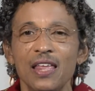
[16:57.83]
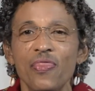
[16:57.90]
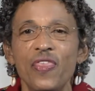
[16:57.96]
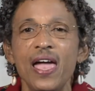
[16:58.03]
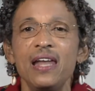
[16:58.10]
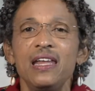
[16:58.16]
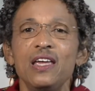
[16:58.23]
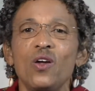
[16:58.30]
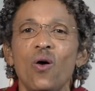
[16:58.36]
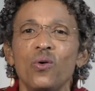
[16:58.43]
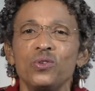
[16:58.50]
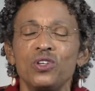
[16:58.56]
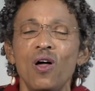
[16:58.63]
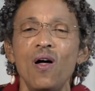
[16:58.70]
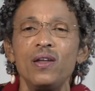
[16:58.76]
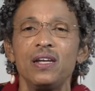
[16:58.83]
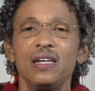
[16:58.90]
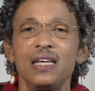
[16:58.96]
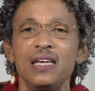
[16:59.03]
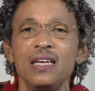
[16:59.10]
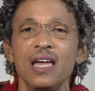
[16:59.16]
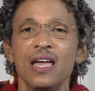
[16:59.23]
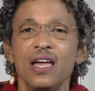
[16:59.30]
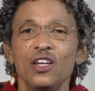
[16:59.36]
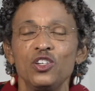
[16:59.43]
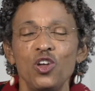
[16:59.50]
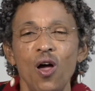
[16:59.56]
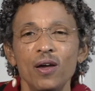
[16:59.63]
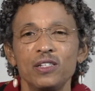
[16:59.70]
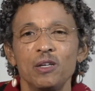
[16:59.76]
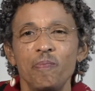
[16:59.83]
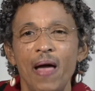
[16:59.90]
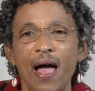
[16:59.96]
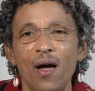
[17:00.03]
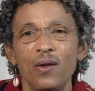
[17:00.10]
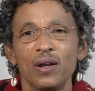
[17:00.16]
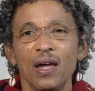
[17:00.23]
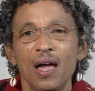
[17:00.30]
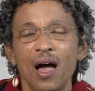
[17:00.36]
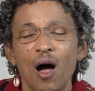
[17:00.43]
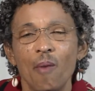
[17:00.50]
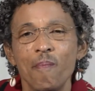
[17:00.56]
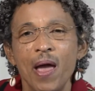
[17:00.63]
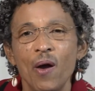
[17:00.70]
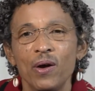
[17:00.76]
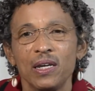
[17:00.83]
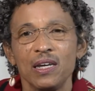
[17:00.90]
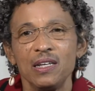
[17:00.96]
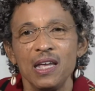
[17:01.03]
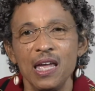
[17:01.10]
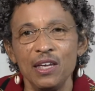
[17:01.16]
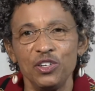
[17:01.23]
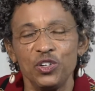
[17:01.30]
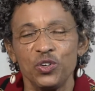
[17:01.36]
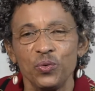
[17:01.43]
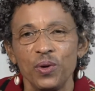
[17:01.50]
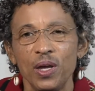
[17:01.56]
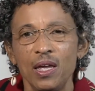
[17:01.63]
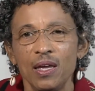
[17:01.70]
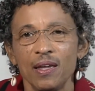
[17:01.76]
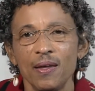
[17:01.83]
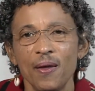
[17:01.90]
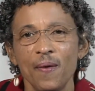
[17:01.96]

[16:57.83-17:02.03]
And then he goes on and he talks about American history